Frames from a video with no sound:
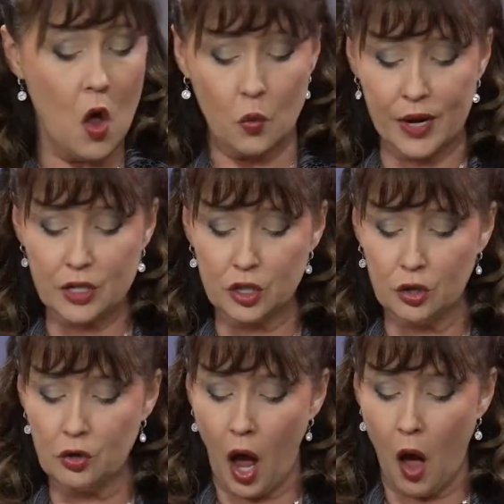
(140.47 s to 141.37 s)
we
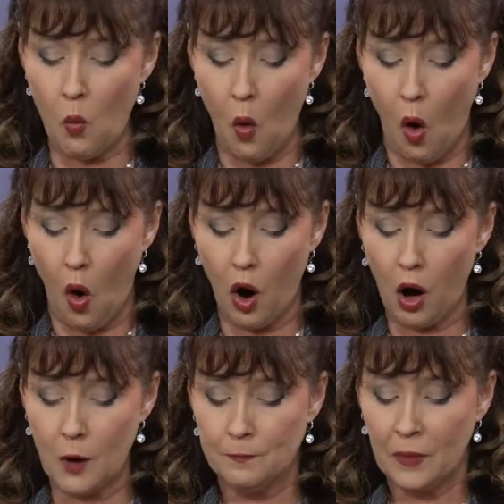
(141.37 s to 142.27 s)
do not
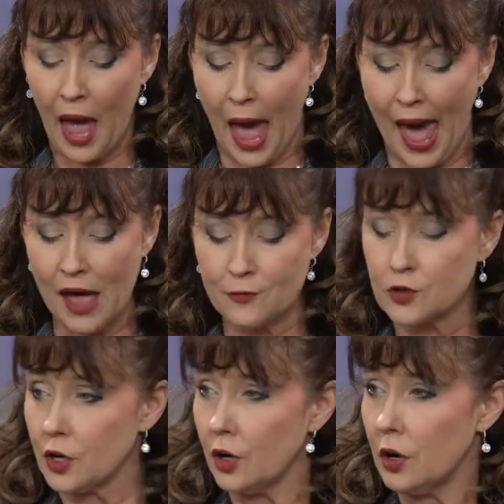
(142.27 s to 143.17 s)
war
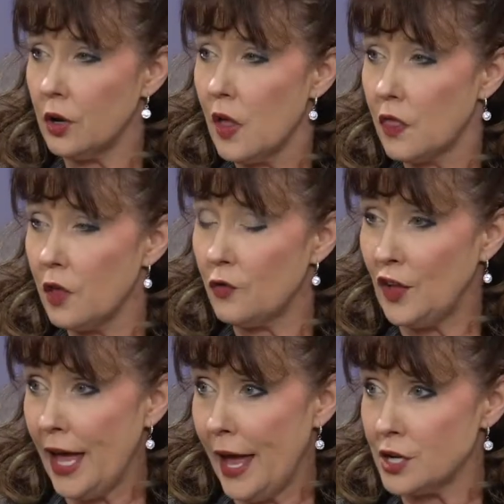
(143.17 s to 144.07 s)
after the
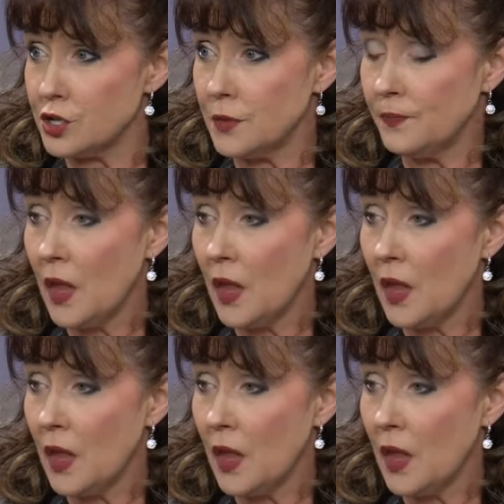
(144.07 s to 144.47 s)
flesh.